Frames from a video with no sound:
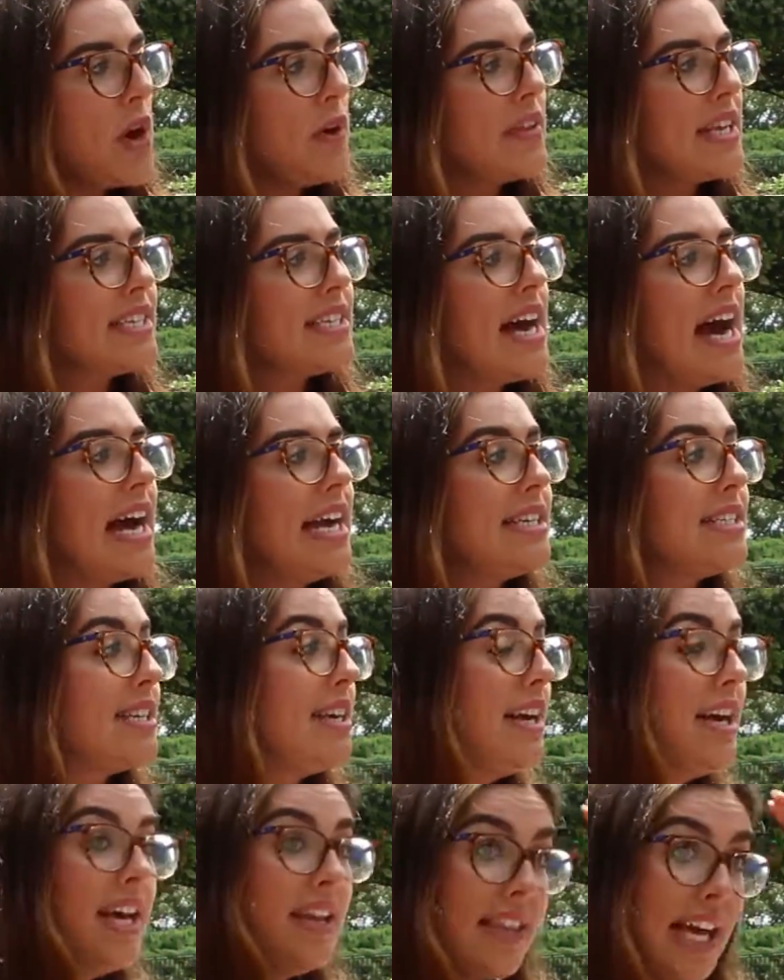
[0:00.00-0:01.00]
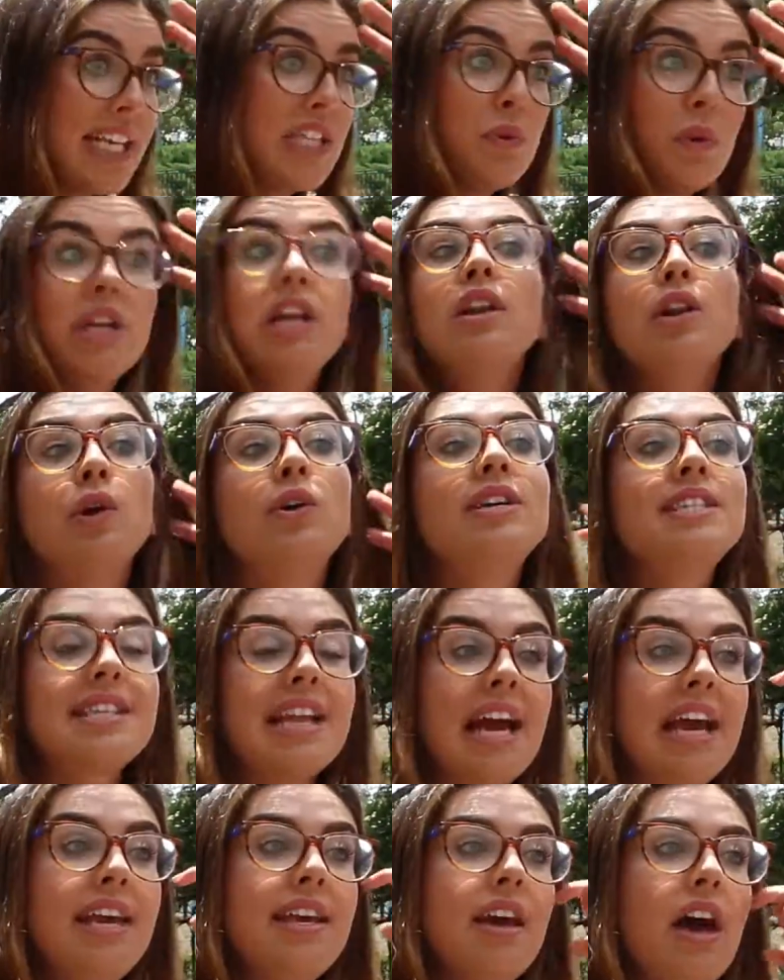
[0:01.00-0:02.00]
on the side? That's what it looks
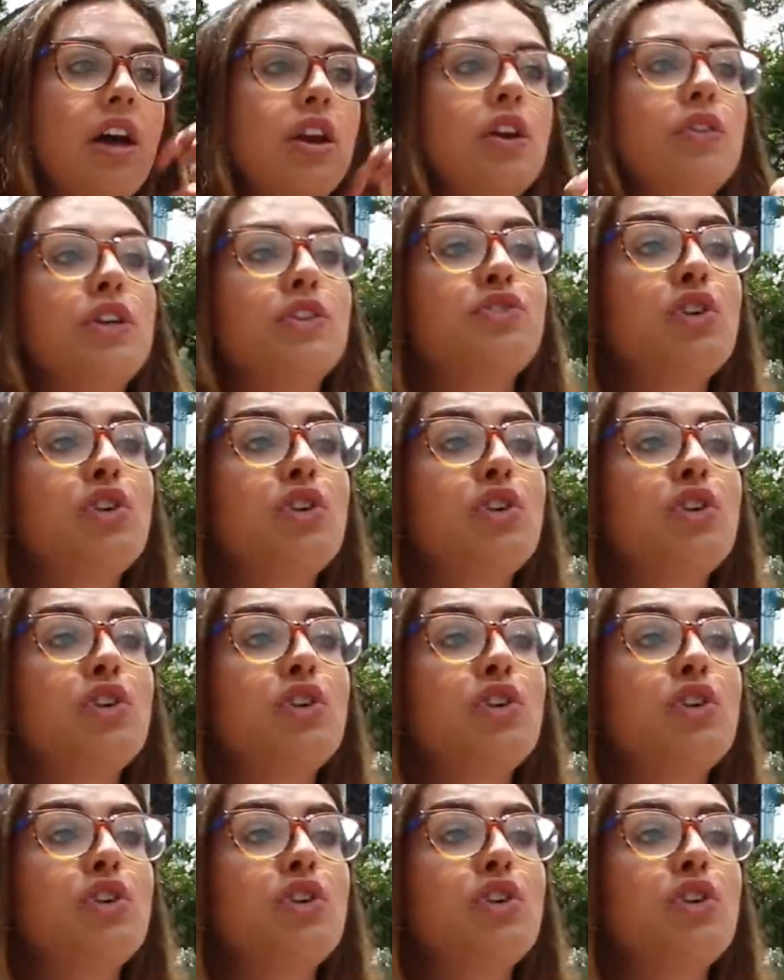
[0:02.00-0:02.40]
like and on